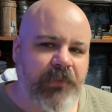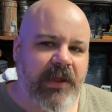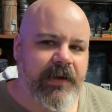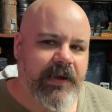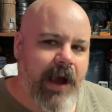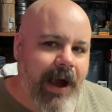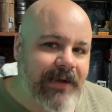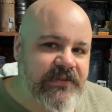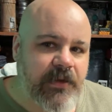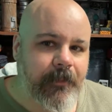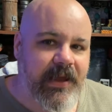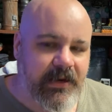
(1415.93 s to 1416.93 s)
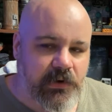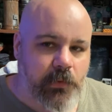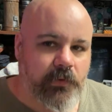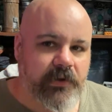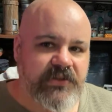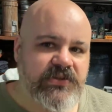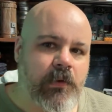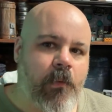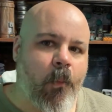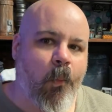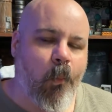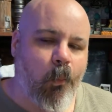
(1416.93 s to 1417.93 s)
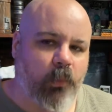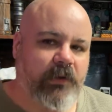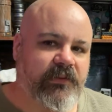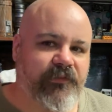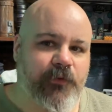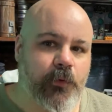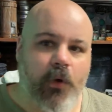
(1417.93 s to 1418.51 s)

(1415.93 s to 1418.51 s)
not to make noise with the food?